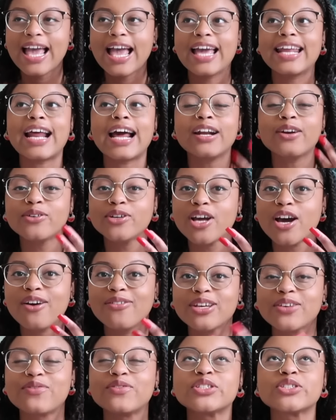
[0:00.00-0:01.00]
And I don't know
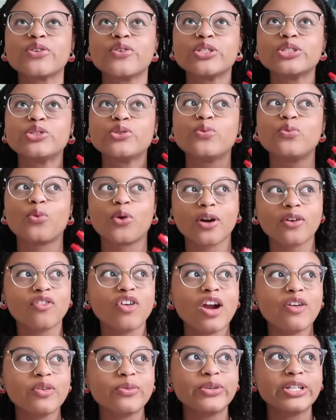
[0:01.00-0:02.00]
if it's going to work
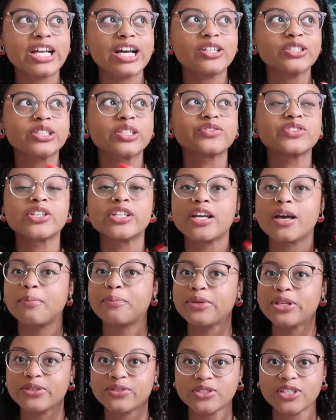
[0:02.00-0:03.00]
for everyone else, if it's going to
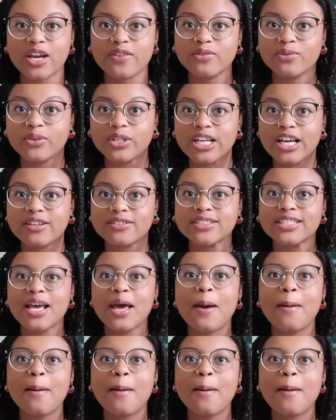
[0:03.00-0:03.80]
appeal to everyone else,